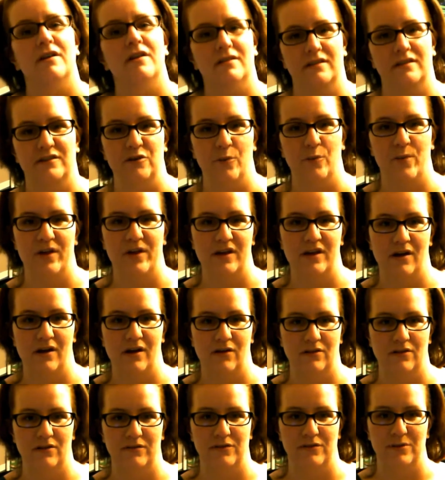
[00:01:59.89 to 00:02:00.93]
a little bit
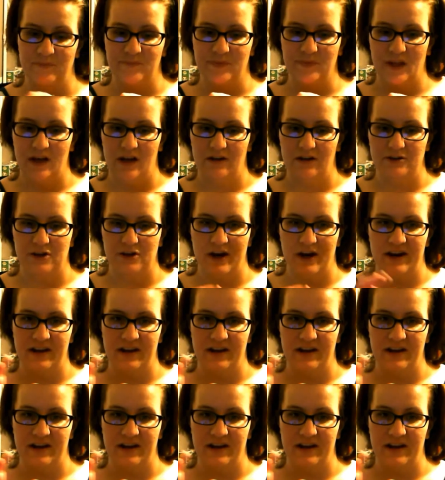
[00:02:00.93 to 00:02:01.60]
all over the... I'll try